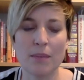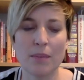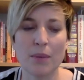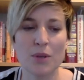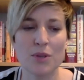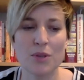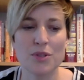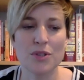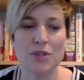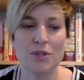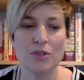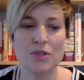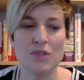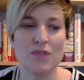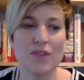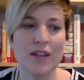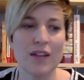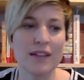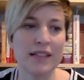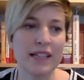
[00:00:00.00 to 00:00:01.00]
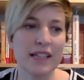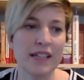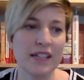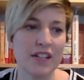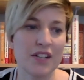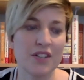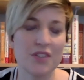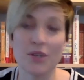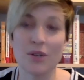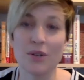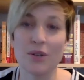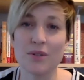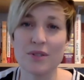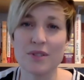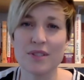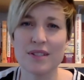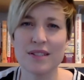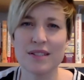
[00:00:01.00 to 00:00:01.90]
a person who's finally an adult.